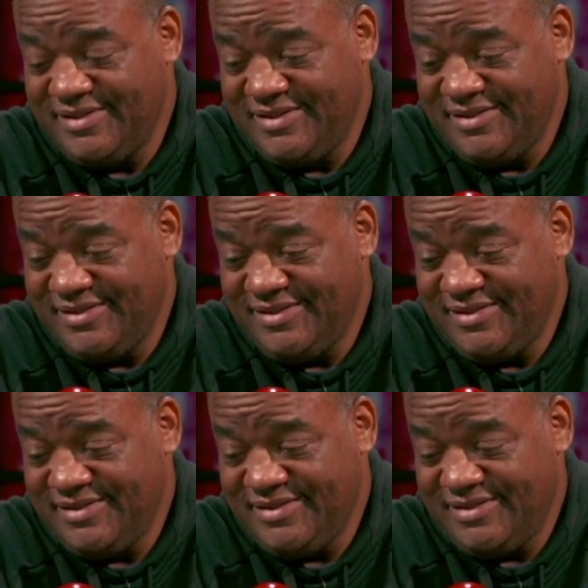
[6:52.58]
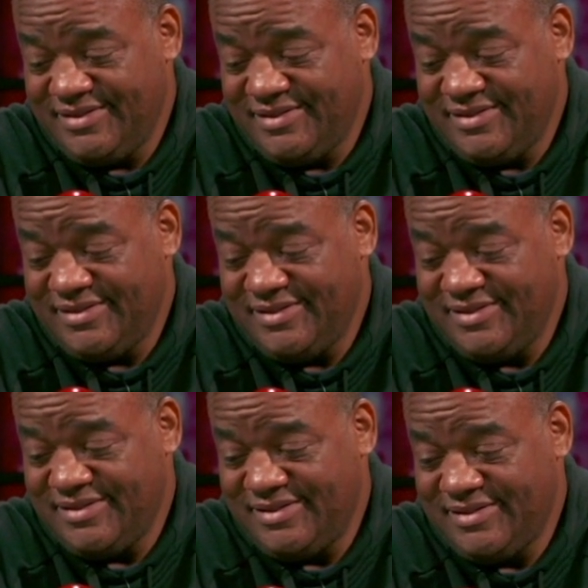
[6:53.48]

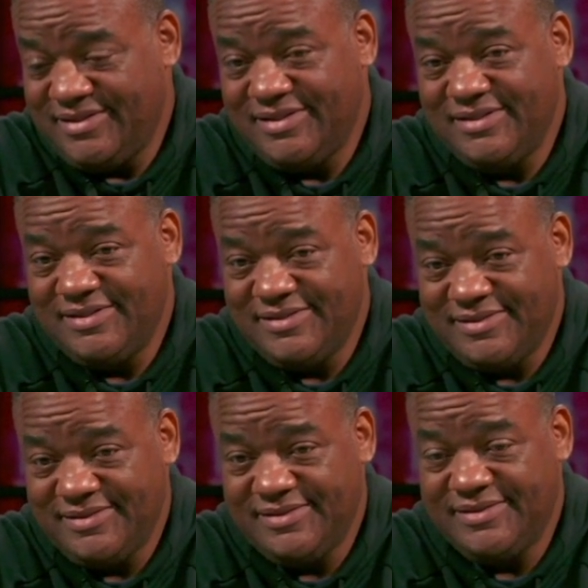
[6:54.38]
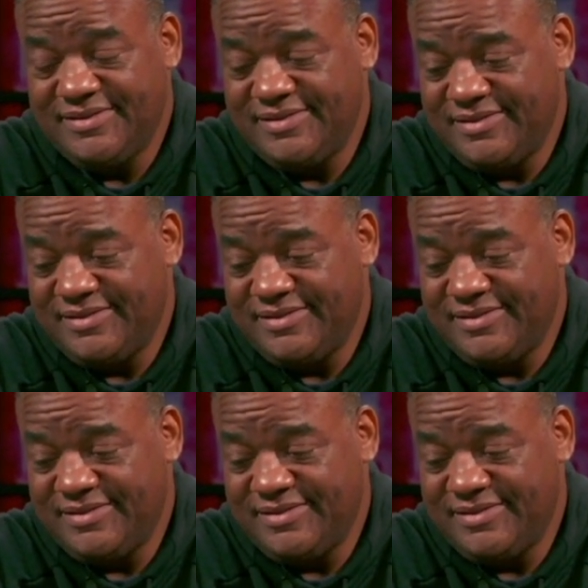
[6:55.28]
The person shown says nothing.